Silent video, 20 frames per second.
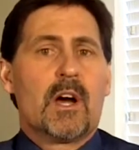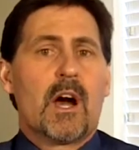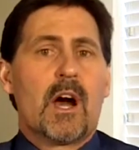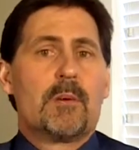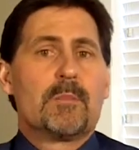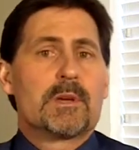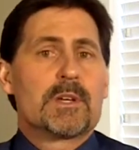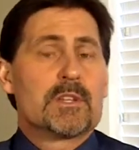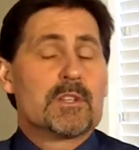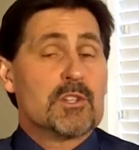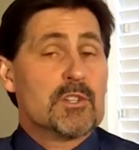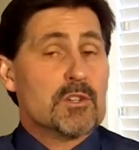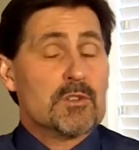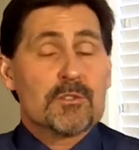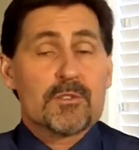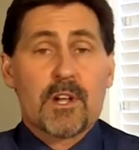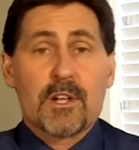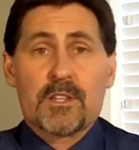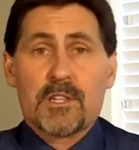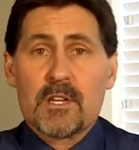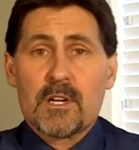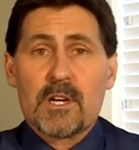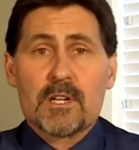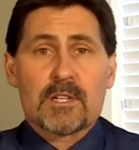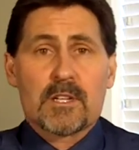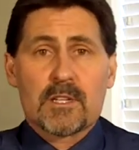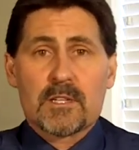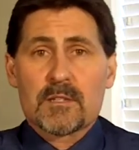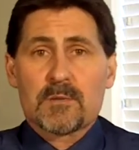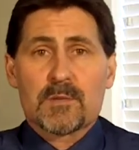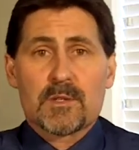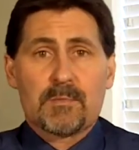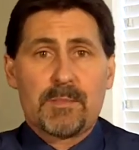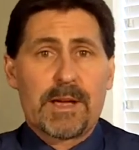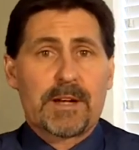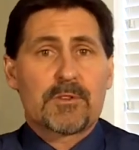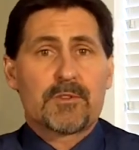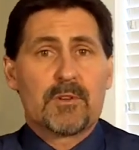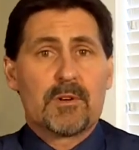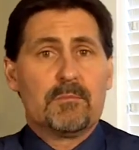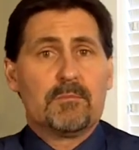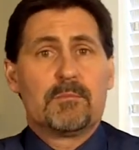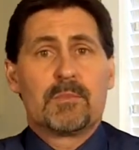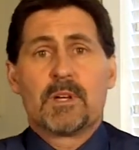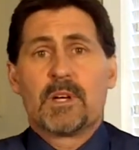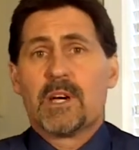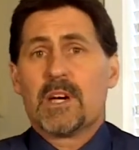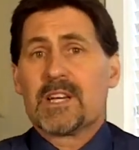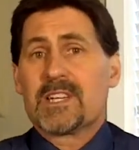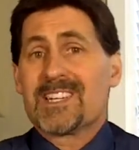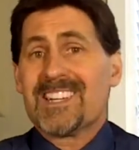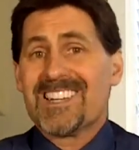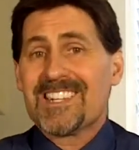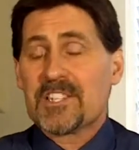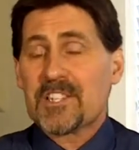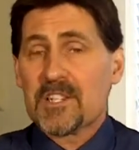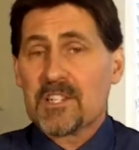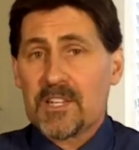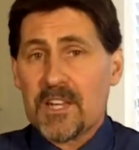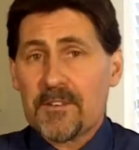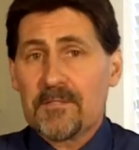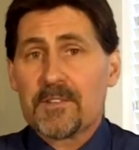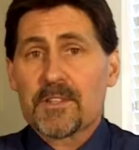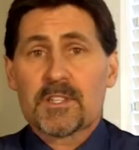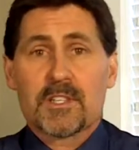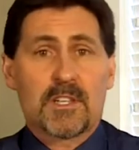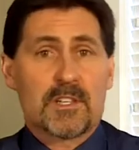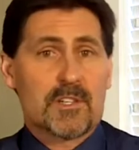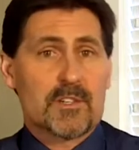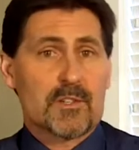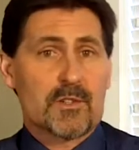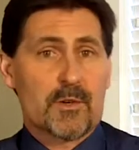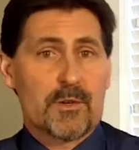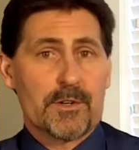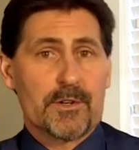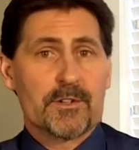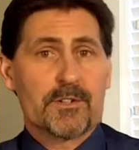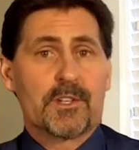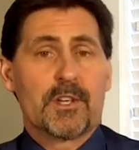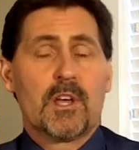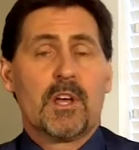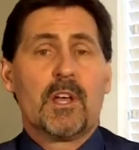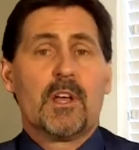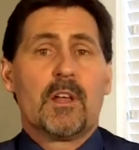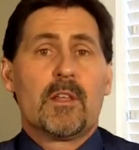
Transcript: um, children on the autism spectrum, attention deficit disorders,